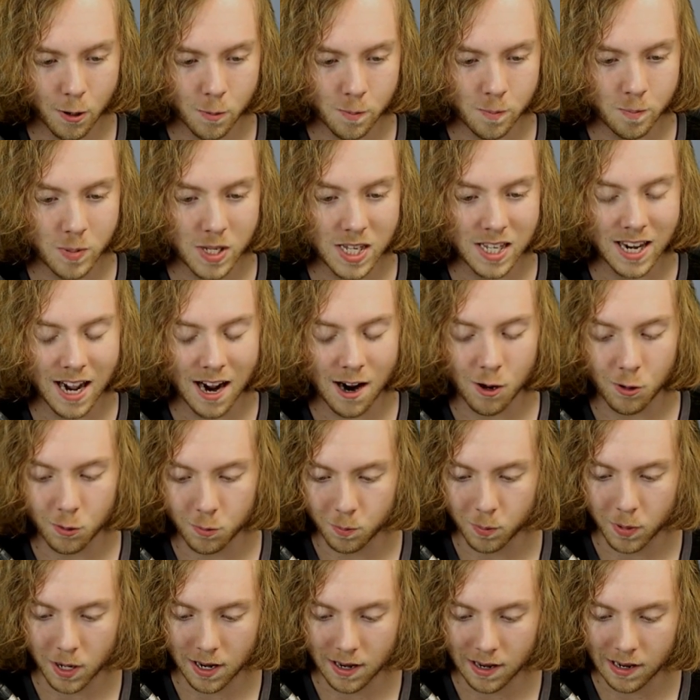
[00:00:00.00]
beat out
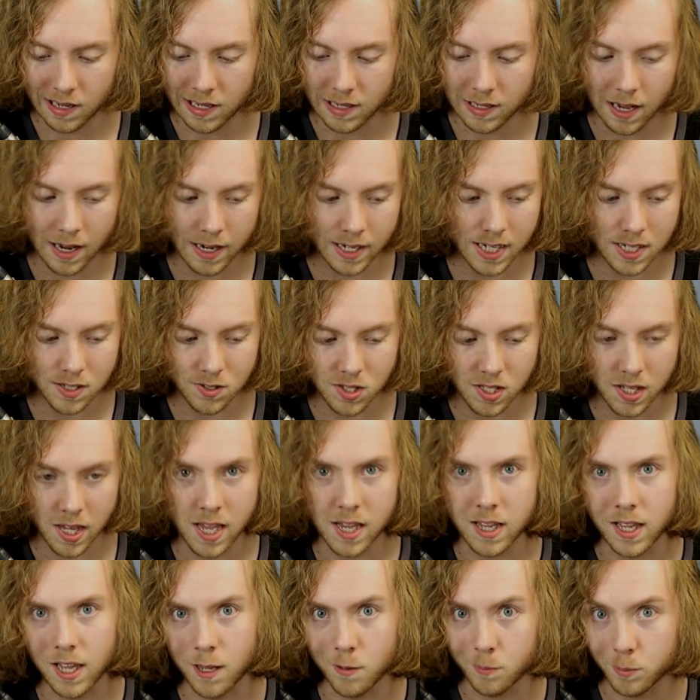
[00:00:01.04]
by, I guess, late
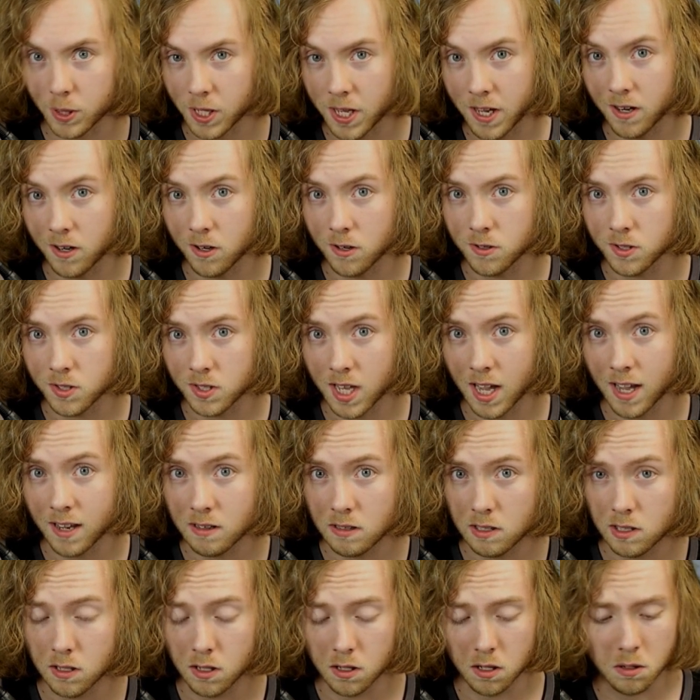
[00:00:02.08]
game players that,
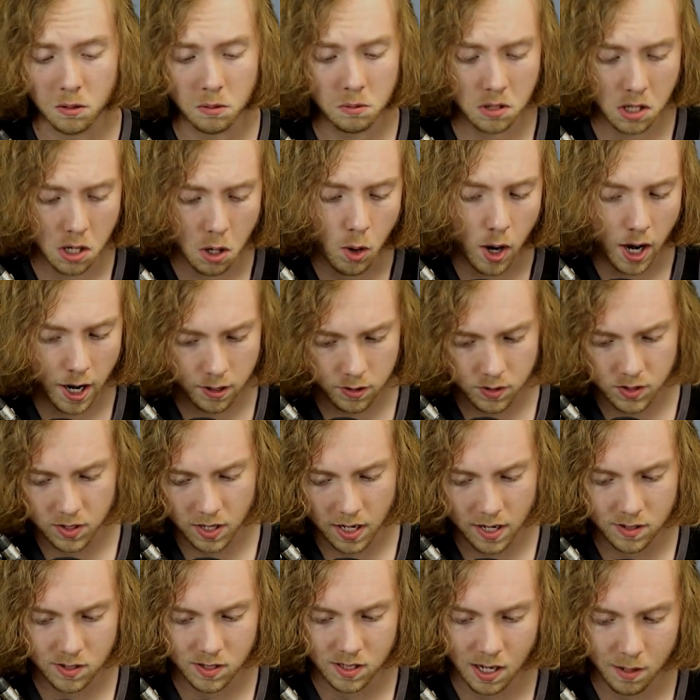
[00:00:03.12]
know how to
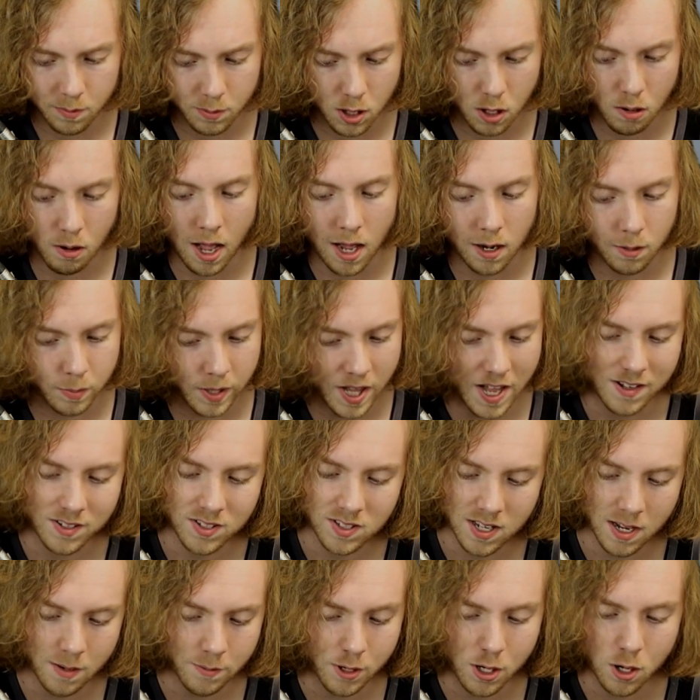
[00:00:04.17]
sidestep, know how to blast
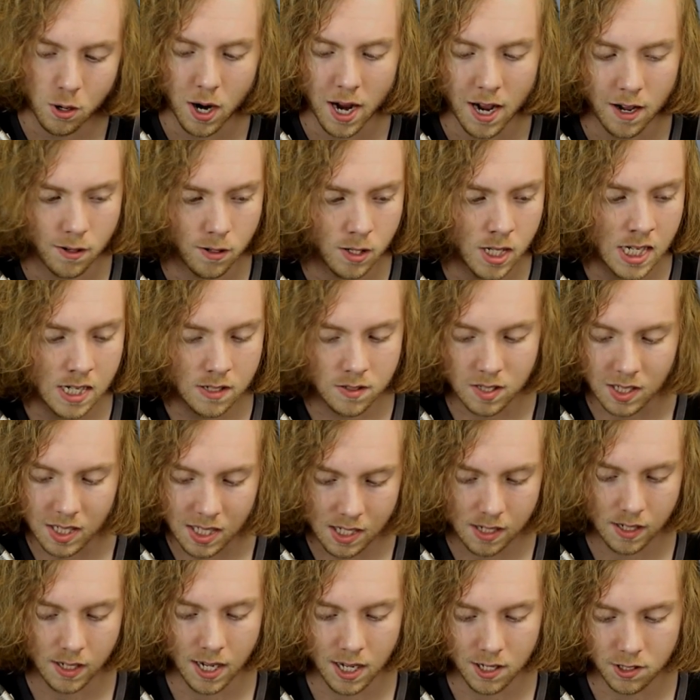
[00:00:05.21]
step, know how to key
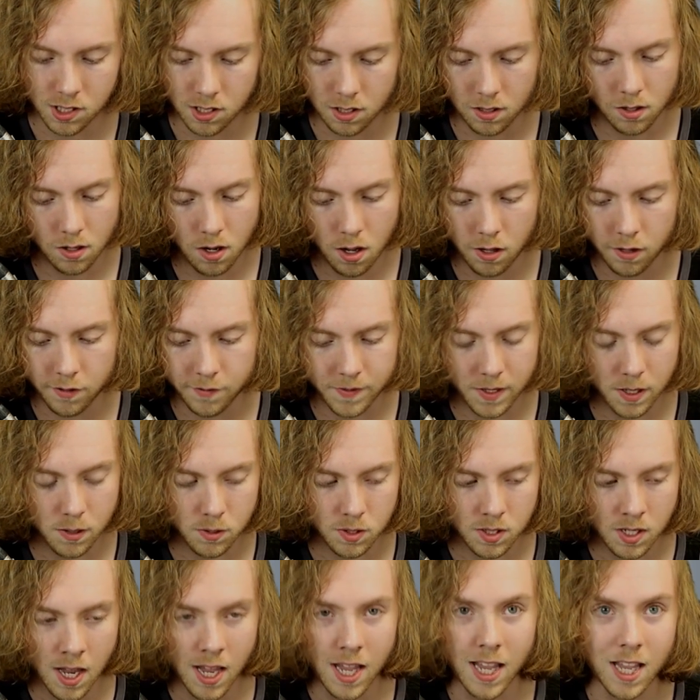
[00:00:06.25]
cancel, and all of
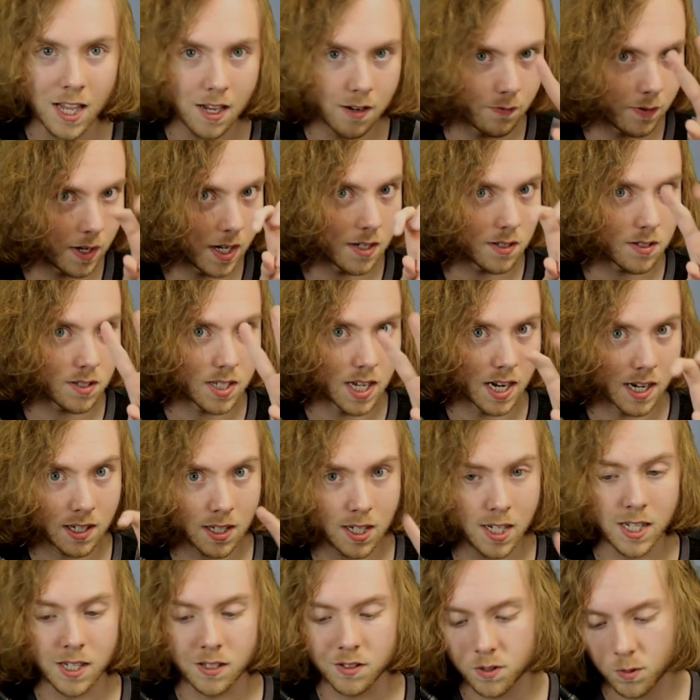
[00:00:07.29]
those advanced
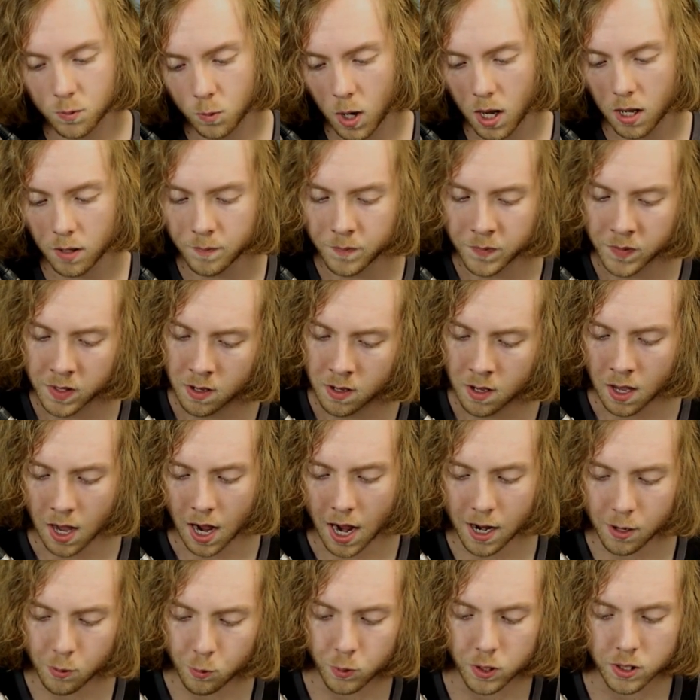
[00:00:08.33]
techniques. Well,
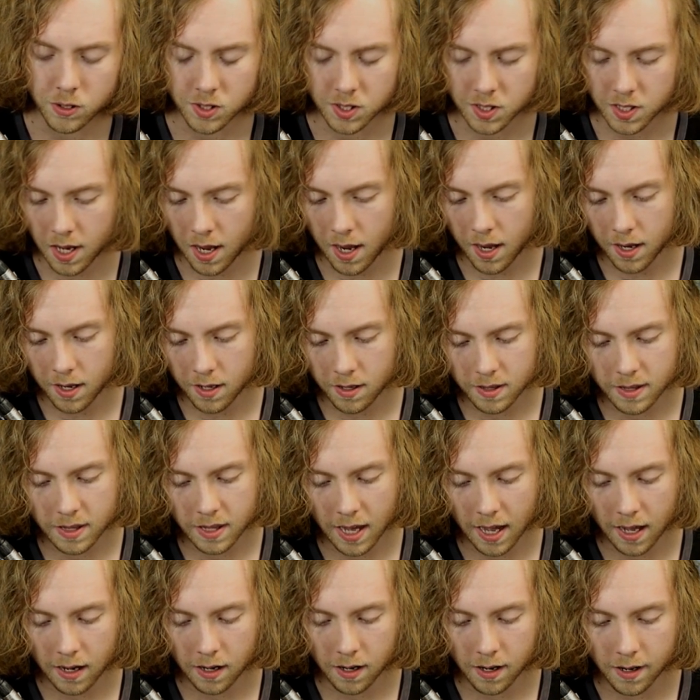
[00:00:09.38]
I will say
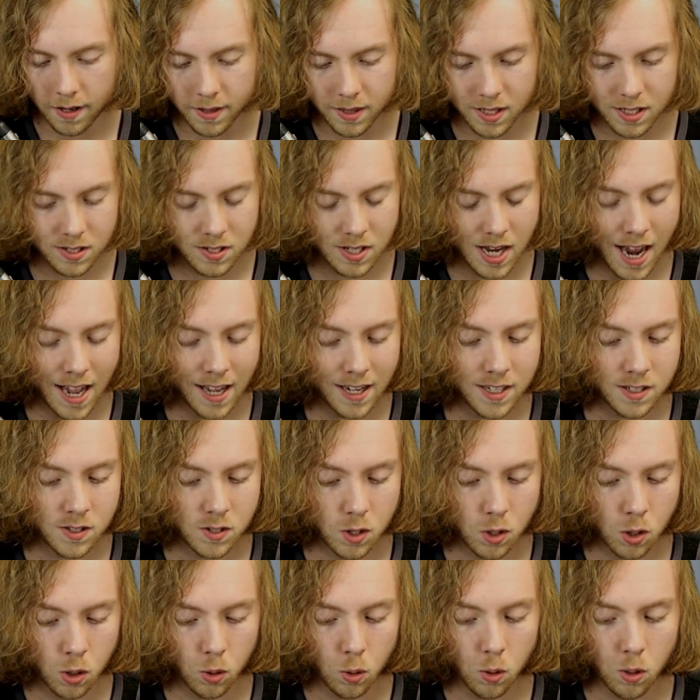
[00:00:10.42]
that this at its
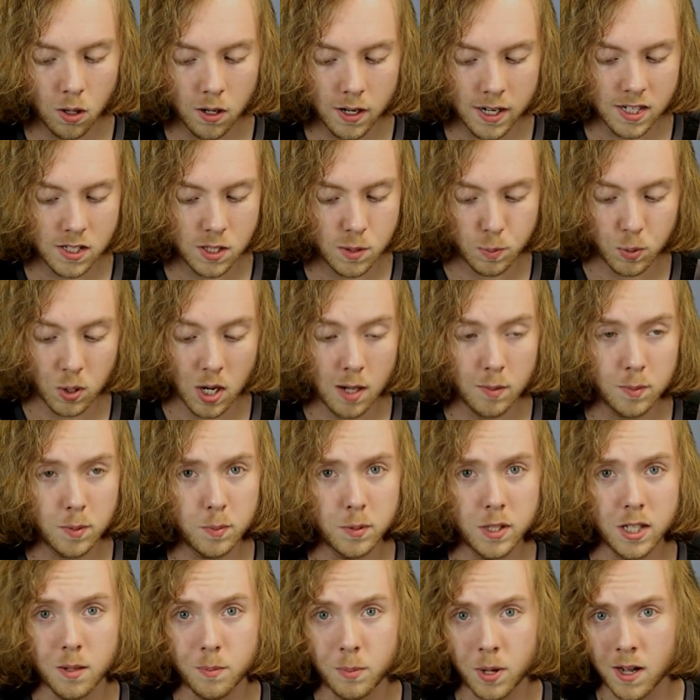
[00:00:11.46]
core is
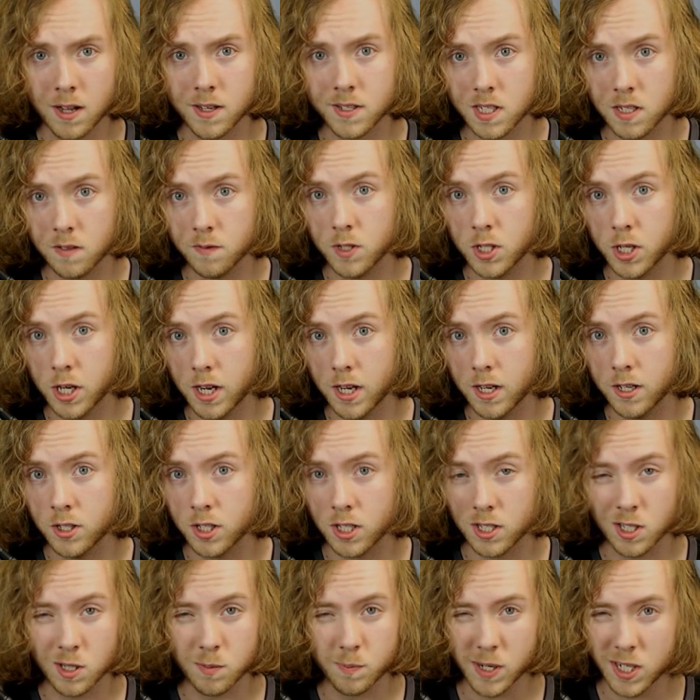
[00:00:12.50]
probably a positive change,
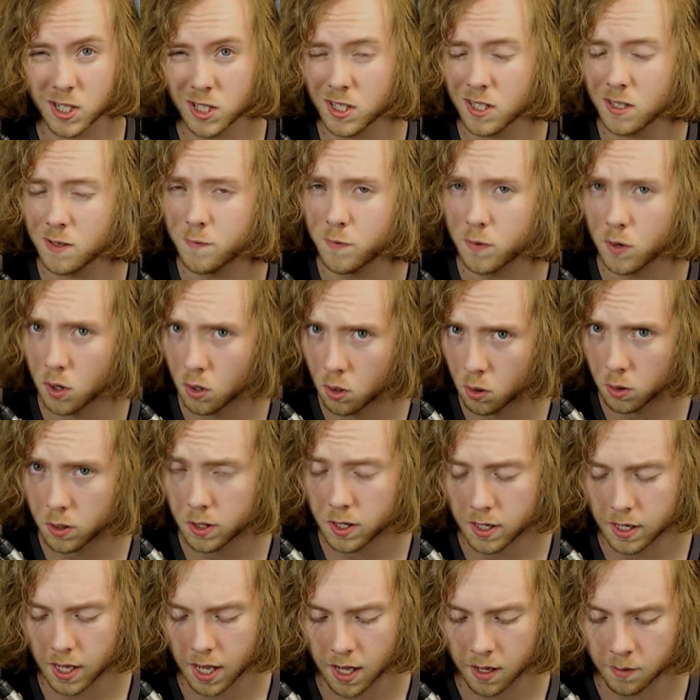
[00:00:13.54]
especially for early
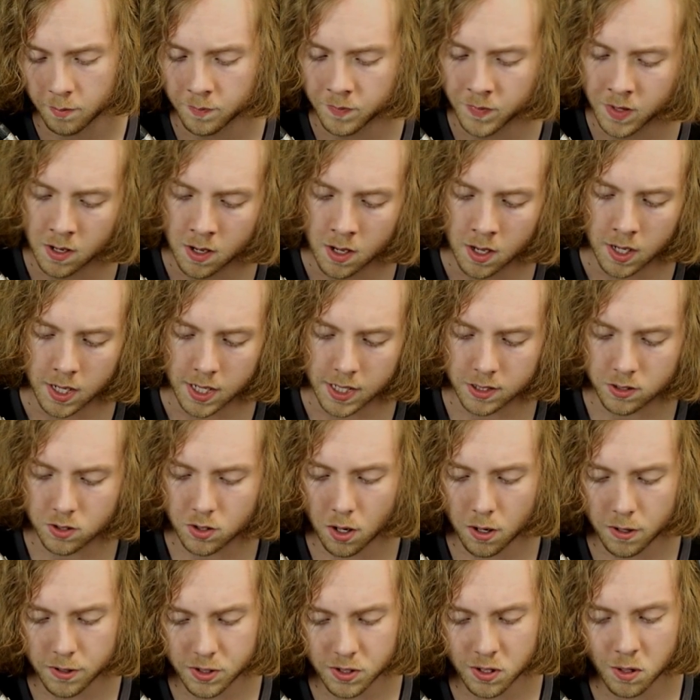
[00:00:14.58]
game. It's
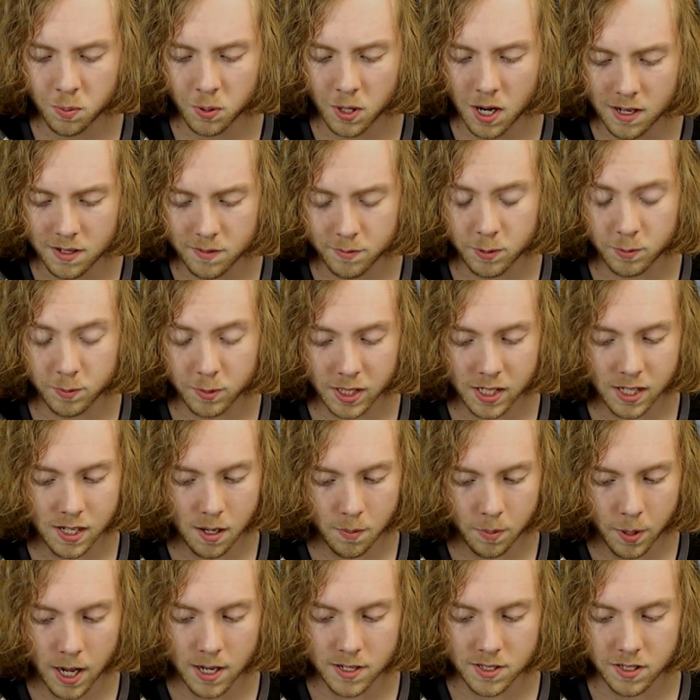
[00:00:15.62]
also probably a
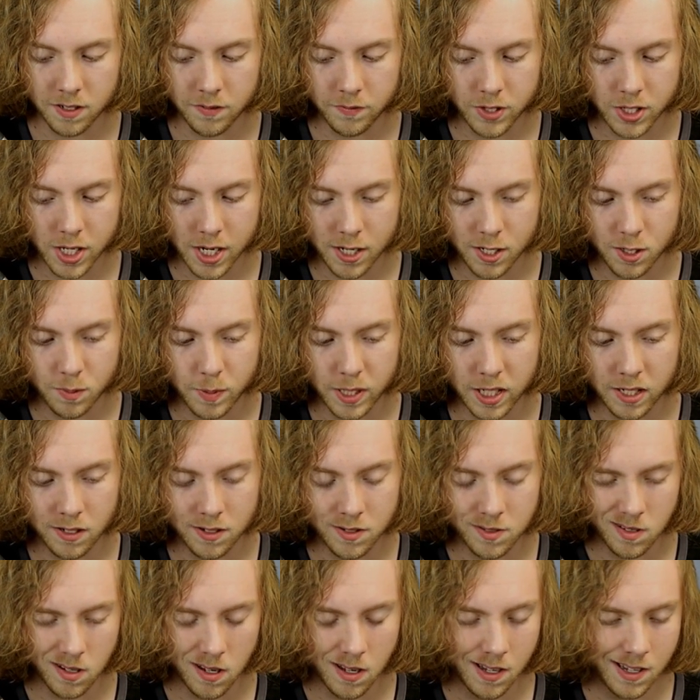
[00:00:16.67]
positive change
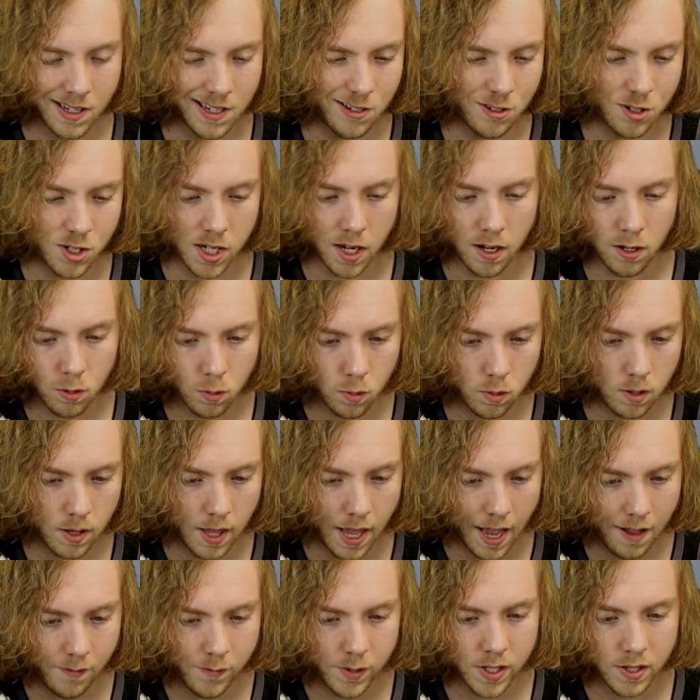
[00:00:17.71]
because, in general,
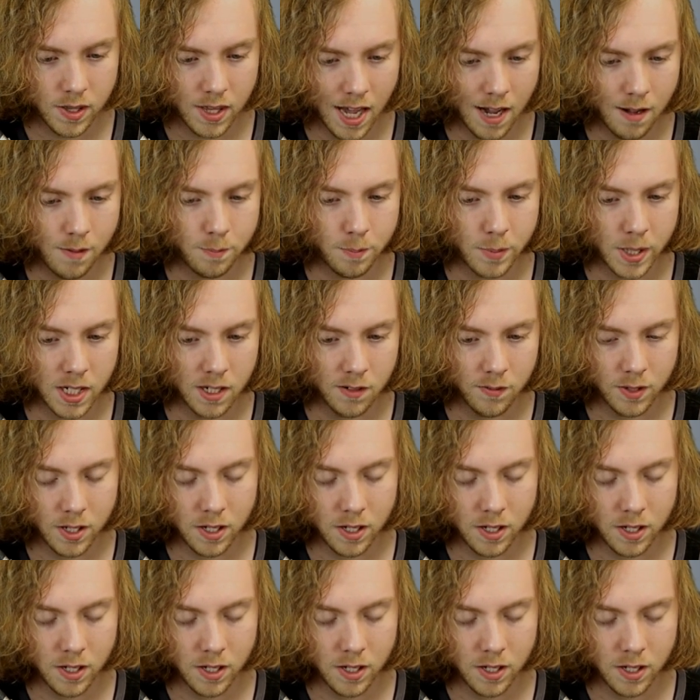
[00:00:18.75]
having that big of an